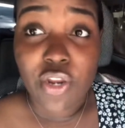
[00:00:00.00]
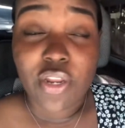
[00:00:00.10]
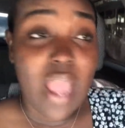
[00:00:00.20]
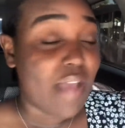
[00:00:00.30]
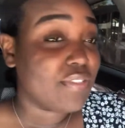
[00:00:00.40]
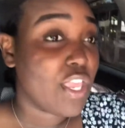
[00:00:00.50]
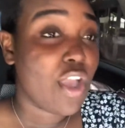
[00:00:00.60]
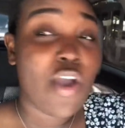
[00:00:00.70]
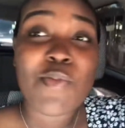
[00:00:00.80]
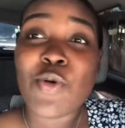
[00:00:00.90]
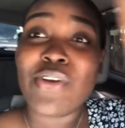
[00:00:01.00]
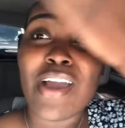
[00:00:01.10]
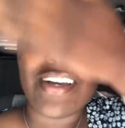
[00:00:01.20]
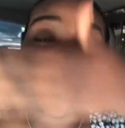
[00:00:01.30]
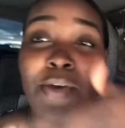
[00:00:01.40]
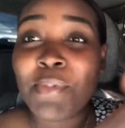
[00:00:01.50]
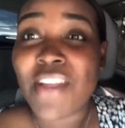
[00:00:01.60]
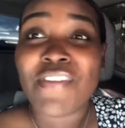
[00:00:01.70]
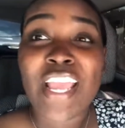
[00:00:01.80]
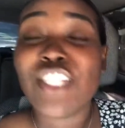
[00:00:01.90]
After you come around and stop me
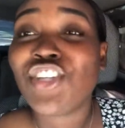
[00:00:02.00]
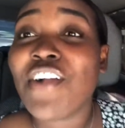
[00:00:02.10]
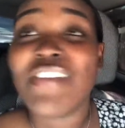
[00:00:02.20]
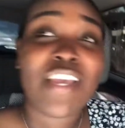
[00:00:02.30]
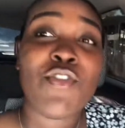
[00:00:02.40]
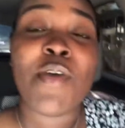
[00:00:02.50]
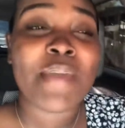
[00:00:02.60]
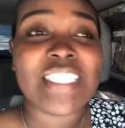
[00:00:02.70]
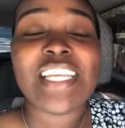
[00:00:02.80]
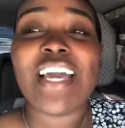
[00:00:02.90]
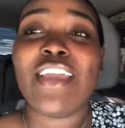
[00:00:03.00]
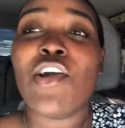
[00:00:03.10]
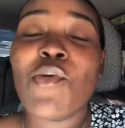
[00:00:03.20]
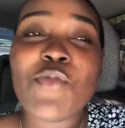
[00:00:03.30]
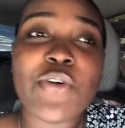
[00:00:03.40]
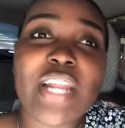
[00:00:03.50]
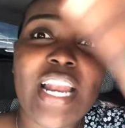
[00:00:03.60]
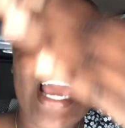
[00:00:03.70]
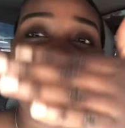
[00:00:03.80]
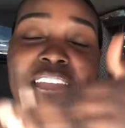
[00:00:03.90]
there, for you're traveling, you know where I talk. You come around the
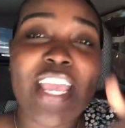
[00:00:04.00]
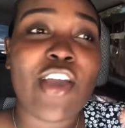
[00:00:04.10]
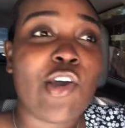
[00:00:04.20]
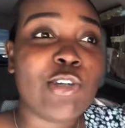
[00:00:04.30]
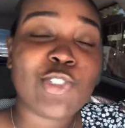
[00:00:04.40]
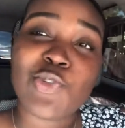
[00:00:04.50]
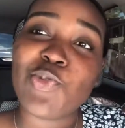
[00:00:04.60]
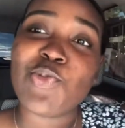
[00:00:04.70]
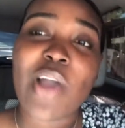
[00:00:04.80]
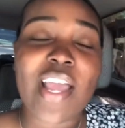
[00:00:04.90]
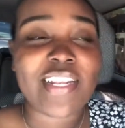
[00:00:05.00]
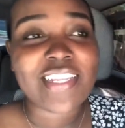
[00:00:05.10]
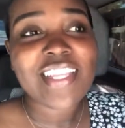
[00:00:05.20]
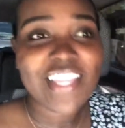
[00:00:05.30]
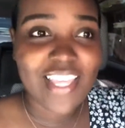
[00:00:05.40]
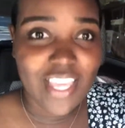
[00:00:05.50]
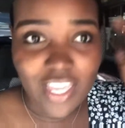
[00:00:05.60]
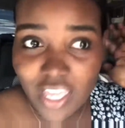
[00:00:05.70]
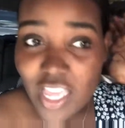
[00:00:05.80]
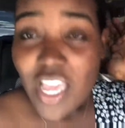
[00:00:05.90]
line there, you go through, and
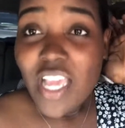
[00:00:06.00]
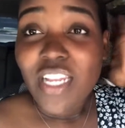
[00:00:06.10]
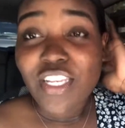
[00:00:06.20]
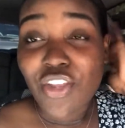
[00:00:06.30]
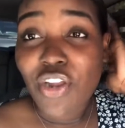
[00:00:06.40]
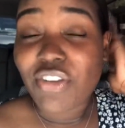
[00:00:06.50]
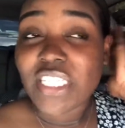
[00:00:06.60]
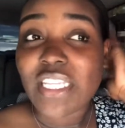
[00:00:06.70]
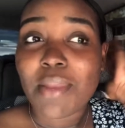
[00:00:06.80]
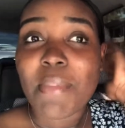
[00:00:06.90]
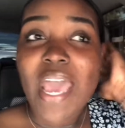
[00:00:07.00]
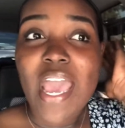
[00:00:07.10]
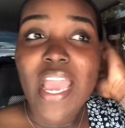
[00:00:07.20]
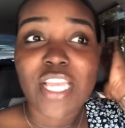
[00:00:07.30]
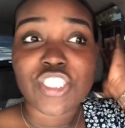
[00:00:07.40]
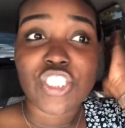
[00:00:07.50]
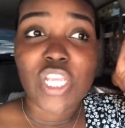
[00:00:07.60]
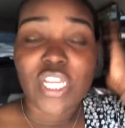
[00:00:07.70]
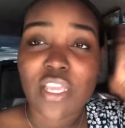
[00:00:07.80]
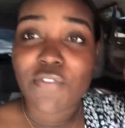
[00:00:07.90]
yeah, you're greeted by
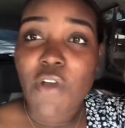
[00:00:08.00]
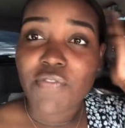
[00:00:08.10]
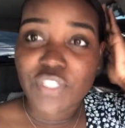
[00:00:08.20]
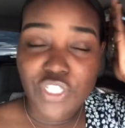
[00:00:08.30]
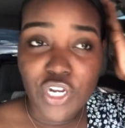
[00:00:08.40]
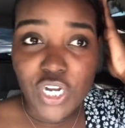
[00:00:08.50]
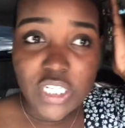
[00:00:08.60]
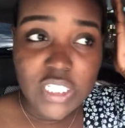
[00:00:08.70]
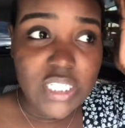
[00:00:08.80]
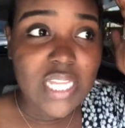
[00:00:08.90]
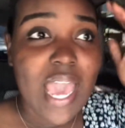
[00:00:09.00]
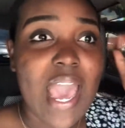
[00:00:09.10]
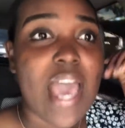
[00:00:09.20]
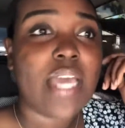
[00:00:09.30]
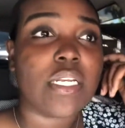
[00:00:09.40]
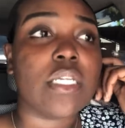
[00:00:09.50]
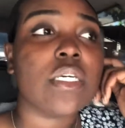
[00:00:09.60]
JDF officers, and